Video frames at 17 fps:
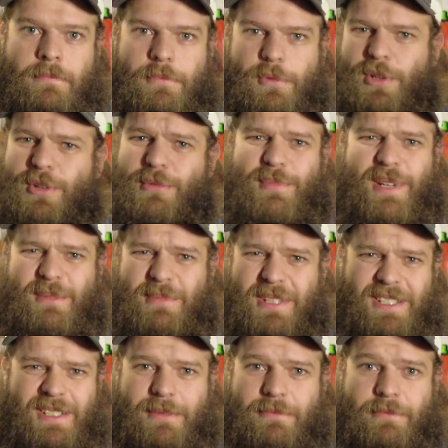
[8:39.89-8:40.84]
Where do
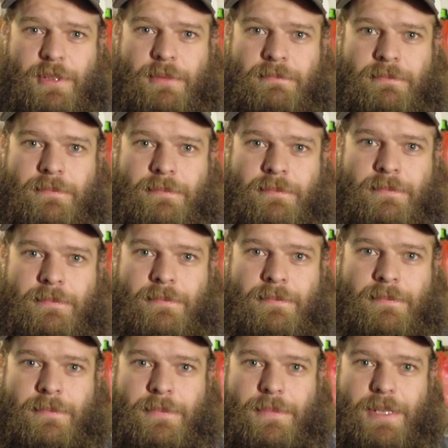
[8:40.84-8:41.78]
babies come from?
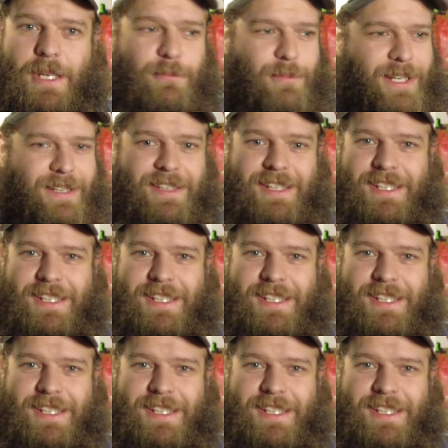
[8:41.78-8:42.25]
And why do